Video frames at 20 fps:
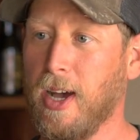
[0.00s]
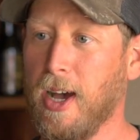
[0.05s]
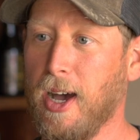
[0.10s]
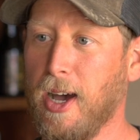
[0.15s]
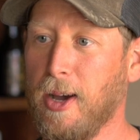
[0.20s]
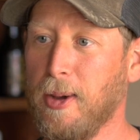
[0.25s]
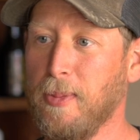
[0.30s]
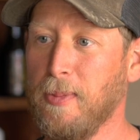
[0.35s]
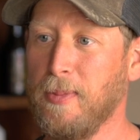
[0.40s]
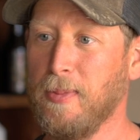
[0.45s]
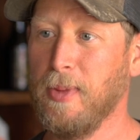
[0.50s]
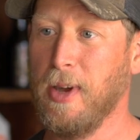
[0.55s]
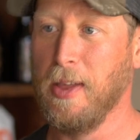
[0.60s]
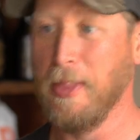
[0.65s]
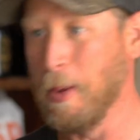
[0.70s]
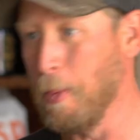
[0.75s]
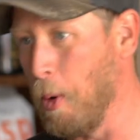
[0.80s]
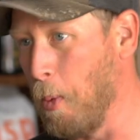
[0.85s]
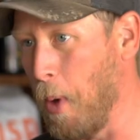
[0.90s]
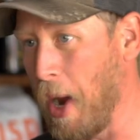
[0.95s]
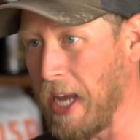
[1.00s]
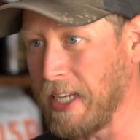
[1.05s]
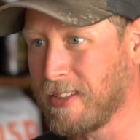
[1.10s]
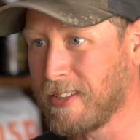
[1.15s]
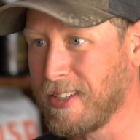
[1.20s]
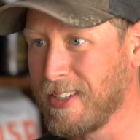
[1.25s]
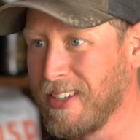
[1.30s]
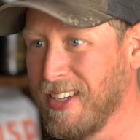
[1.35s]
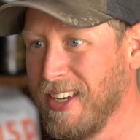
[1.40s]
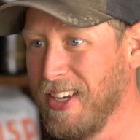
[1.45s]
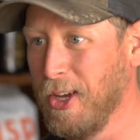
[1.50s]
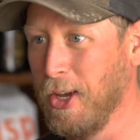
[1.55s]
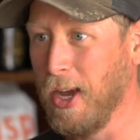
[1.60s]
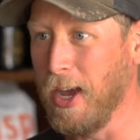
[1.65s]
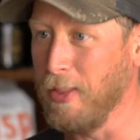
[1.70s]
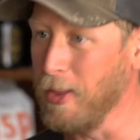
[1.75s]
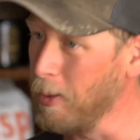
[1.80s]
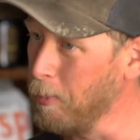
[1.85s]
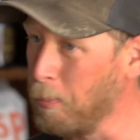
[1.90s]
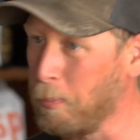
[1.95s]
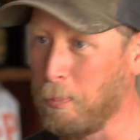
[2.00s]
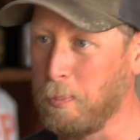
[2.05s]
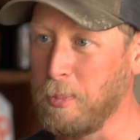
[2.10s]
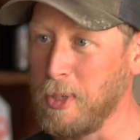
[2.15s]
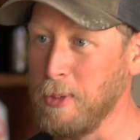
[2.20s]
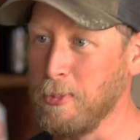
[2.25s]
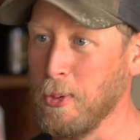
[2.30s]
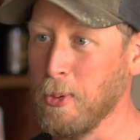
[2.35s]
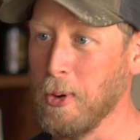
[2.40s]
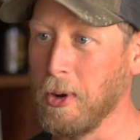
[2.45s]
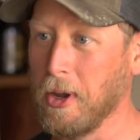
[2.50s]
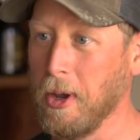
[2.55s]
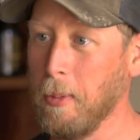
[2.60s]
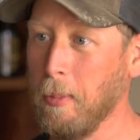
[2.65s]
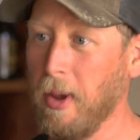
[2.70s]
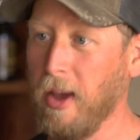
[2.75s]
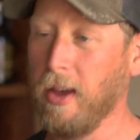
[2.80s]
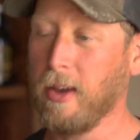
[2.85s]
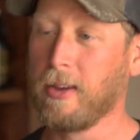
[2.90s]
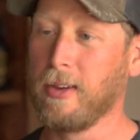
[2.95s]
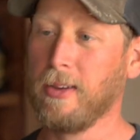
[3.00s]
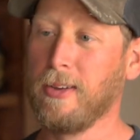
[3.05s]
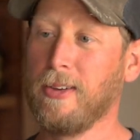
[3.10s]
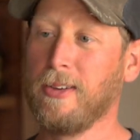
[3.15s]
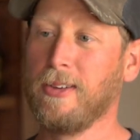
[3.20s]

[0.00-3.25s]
And then we'll wait, and then people will come back.